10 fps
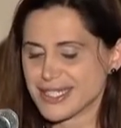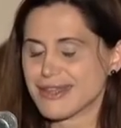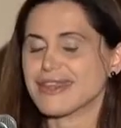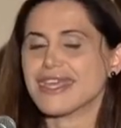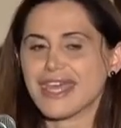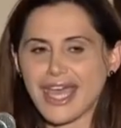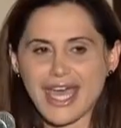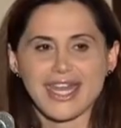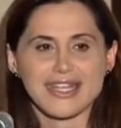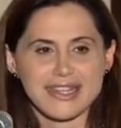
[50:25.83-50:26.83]
to think
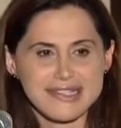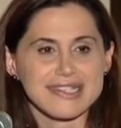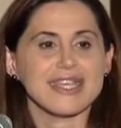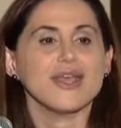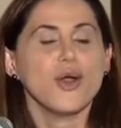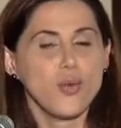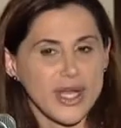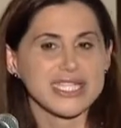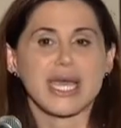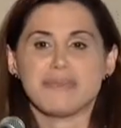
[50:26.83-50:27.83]
ahead and see
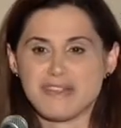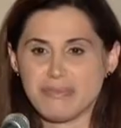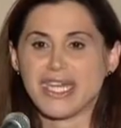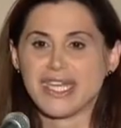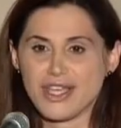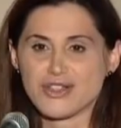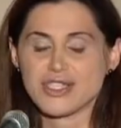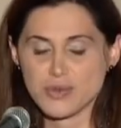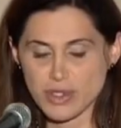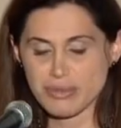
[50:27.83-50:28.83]
what types of
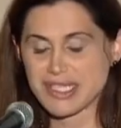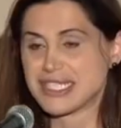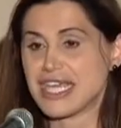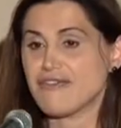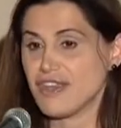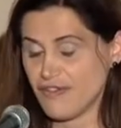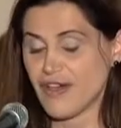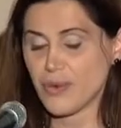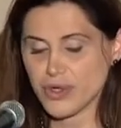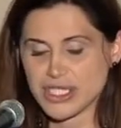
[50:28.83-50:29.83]
medications would be safe
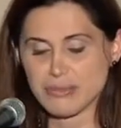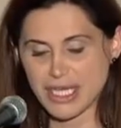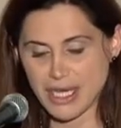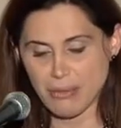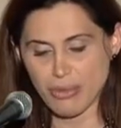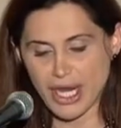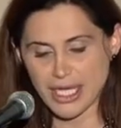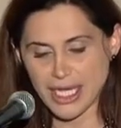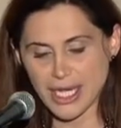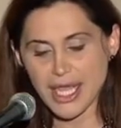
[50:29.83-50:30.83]
if I were to become
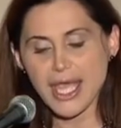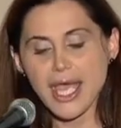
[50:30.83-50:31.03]
pregnant.